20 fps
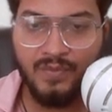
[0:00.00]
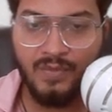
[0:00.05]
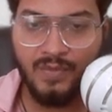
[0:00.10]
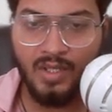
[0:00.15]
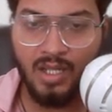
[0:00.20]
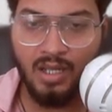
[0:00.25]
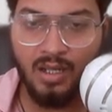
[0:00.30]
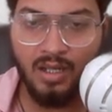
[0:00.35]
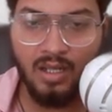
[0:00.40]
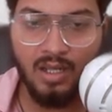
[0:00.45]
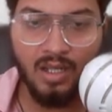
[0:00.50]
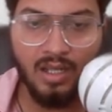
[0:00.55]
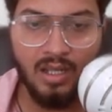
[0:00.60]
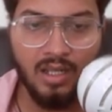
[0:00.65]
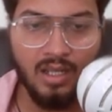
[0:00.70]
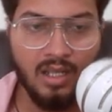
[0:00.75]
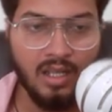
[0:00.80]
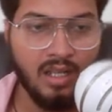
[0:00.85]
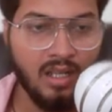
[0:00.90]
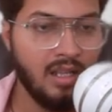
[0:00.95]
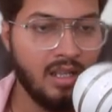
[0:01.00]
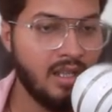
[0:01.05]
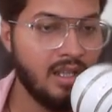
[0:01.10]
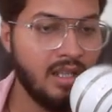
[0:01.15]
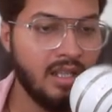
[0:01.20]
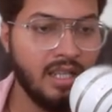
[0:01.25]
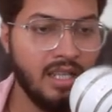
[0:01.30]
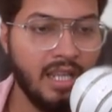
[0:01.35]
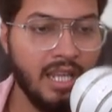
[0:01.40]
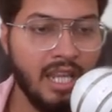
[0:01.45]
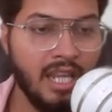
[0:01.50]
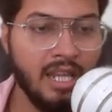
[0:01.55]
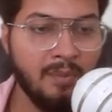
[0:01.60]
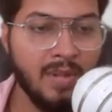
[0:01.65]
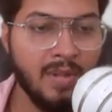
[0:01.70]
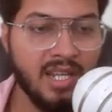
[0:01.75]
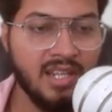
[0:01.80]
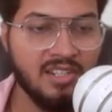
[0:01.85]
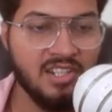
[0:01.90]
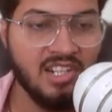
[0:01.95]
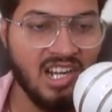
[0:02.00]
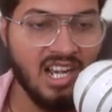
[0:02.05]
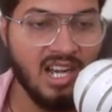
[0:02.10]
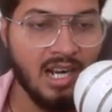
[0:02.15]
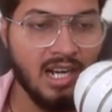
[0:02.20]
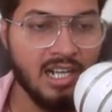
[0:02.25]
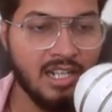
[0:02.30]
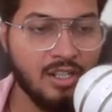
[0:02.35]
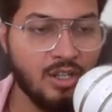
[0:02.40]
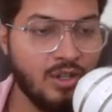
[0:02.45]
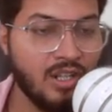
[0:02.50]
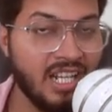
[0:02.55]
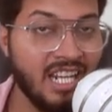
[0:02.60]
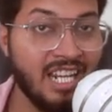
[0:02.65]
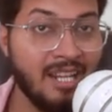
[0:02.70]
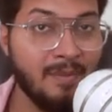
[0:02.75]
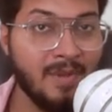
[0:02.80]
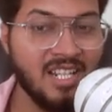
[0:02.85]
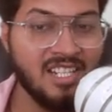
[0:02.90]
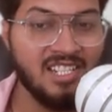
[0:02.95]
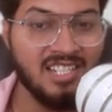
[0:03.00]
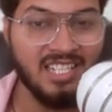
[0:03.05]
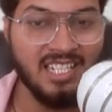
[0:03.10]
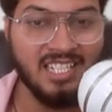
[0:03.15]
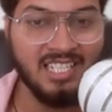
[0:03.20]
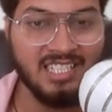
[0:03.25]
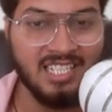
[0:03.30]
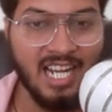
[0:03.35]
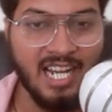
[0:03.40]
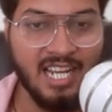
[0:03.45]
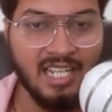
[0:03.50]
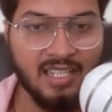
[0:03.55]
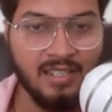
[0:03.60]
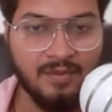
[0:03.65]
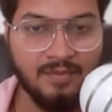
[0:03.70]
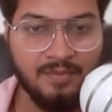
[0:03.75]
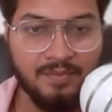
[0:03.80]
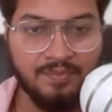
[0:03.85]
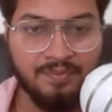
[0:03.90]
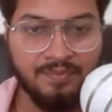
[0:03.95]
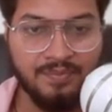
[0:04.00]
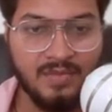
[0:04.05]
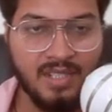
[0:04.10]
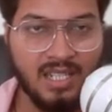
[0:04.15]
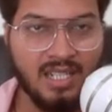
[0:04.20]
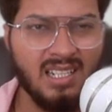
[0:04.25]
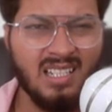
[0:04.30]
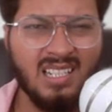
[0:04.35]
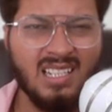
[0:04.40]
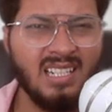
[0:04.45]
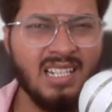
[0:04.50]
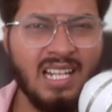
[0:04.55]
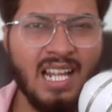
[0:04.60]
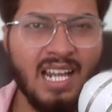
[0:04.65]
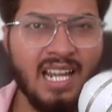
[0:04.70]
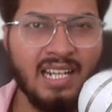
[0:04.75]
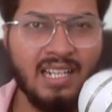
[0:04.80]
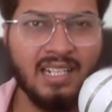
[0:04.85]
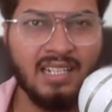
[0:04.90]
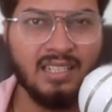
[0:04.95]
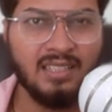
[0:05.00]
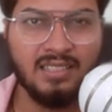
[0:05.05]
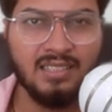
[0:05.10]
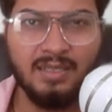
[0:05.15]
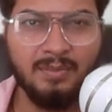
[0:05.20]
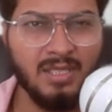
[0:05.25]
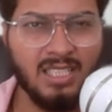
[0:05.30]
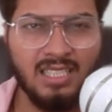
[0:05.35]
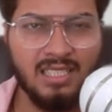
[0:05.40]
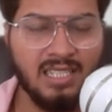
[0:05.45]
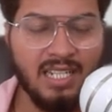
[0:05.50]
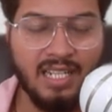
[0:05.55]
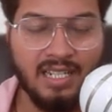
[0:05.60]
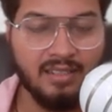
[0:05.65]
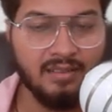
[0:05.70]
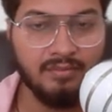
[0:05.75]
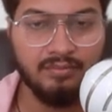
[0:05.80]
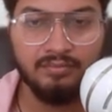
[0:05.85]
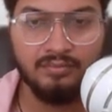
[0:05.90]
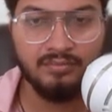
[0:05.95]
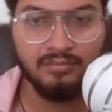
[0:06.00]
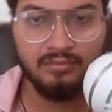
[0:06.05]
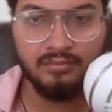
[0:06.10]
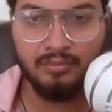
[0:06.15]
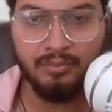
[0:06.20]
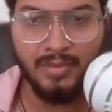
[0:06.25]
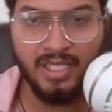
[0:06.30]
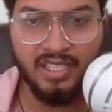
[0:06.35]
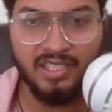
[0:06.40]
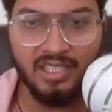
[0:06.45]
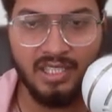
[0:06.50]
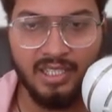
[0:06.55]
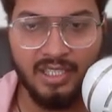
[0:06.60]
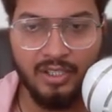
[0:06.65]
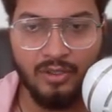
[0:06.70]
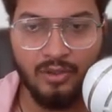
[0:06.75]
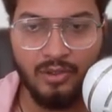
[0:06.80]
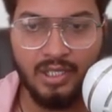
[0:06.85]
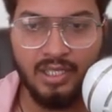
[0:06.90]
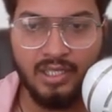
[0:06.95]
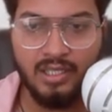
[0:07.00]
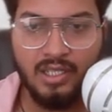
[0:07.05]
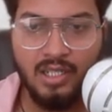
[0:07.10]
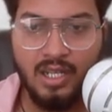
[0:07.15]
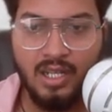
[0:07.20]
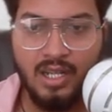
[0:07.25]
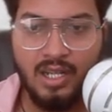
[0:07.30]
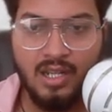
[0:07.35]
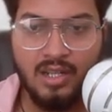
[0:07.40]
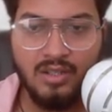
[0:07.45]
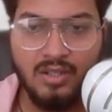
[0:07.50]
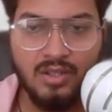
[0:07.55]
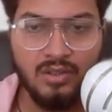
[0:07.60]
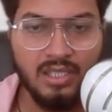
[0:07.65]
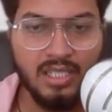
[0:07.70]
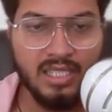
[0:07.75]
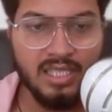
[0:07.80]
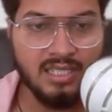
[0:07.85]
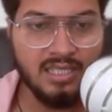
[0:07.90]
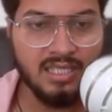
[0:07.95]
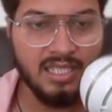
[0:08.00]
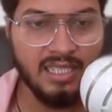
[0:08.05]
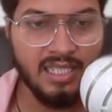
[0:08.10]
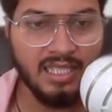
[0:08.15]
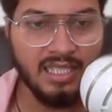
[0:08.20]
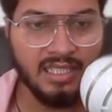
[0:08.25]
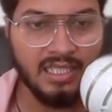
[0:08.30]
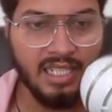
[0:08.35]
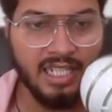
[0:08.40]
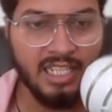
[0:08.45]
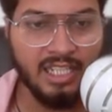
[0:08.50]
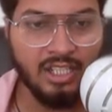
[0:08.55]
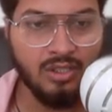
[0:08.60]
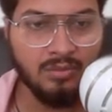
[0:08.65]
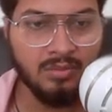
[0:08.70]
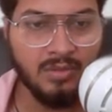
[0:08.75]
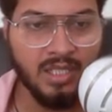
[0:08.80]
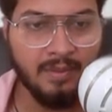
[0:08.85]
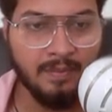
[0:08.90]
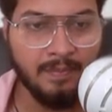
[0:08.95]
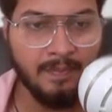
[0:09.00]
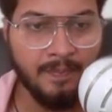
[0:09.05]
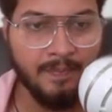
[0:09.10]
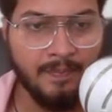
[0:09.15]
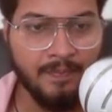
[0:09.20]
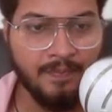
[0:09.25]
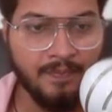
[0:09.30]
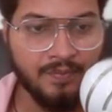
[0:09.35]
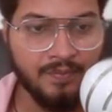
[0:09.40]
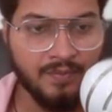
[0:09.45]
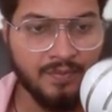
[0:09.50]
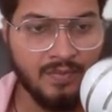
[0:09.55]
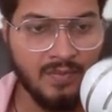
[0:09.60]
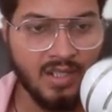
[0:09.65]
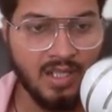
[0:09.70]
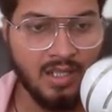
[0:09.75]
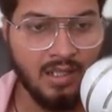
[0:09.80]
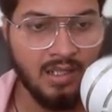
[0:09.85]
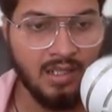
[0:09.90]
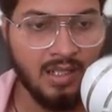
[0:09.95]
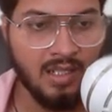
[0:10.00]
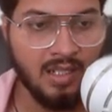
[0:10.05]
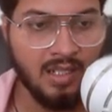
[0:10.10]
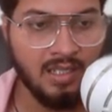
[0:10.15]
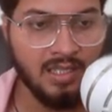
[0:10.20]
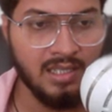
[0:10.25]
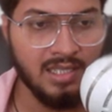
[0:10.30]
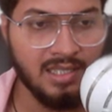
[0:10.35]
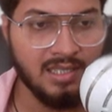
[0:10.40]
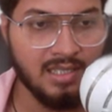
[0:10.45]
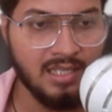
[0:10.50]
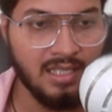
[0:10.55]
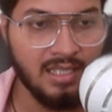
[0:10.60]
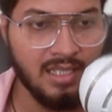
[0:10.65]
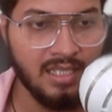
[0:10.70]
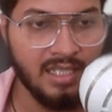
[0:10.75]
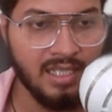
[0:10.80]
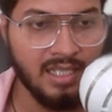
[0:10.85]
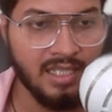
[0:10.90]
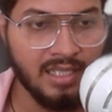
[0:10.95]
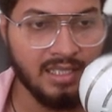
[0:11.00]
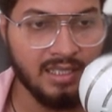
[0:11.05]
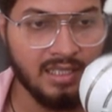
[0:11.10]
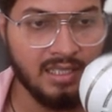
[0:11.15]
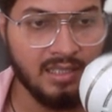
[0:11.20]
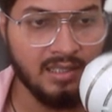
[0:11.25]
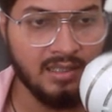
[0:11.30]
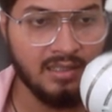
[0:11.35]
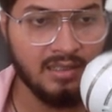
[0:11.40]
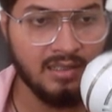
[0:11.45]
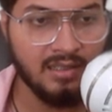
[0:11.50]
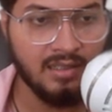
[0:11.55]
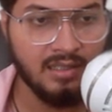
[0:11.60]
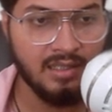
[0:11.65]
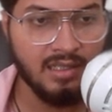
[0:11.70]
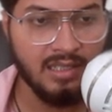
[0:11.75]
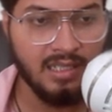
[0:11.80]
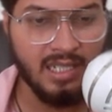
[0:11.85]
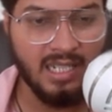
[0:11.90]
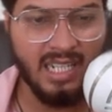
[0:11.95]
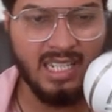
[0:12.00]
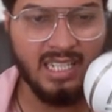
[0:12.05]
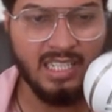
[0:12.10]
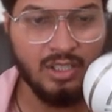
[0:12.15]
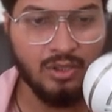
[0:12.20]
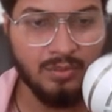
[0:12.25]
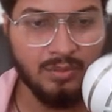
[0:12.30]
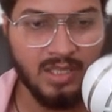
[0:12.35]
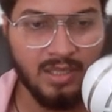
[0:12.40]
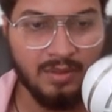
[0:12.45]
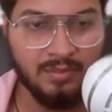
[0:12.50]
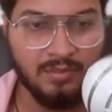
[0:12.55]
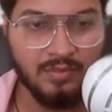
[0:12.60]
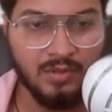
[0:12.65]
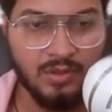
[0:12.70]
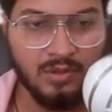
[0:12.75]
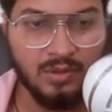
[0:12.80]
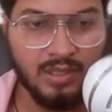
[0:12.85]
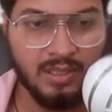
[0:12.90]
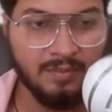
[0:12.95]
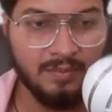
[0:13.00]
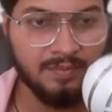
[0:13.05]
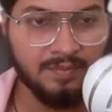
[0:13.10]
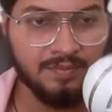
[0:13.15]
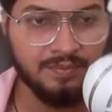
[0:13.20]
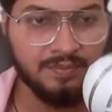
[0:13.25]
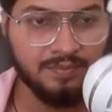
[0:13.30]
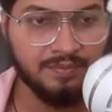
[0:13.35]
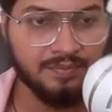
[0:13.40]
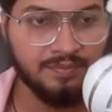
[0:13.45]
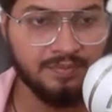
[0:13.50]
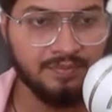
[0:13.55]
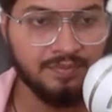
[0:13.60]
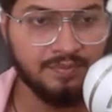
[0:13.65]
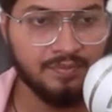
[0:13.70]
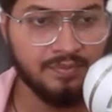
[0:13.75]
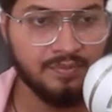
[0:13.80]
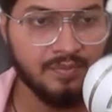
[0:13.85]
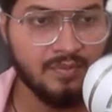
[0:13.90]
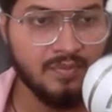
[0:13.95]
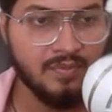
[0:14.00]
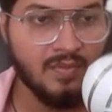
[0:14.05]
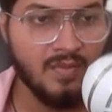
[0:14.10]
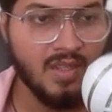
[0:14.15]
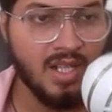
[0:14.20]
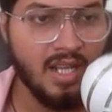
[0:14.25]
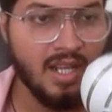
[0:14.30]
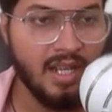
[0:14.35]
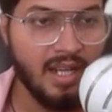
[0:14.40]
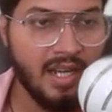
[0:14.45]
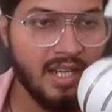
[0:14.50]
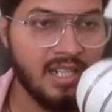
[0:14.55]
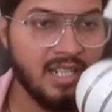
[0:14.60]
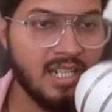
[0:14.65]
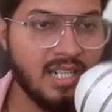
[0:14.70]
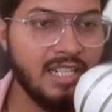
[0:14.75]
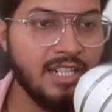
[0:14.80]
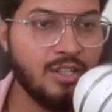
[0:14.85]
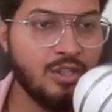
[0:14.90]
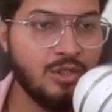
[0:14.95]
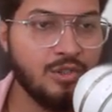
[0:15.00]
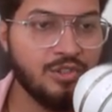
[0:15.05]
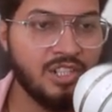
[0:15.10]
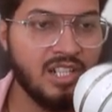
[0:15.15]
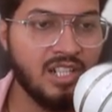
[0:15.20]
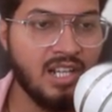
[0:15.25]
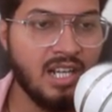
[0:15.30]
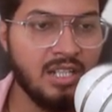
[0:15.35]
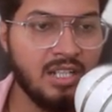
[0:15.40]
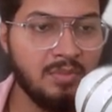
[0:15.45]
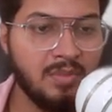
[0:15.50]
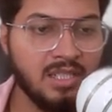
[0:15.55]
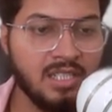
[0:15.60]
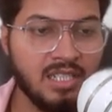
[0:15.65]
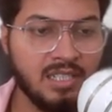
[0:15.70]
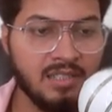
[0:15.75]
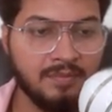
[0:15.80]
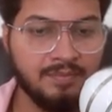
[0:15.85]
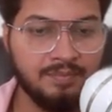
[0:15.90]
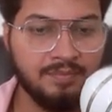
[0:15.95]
uh, image art or image style like similar like mid journey okay so let's select any of them uh, let's select uh, any of them okay and click on generate button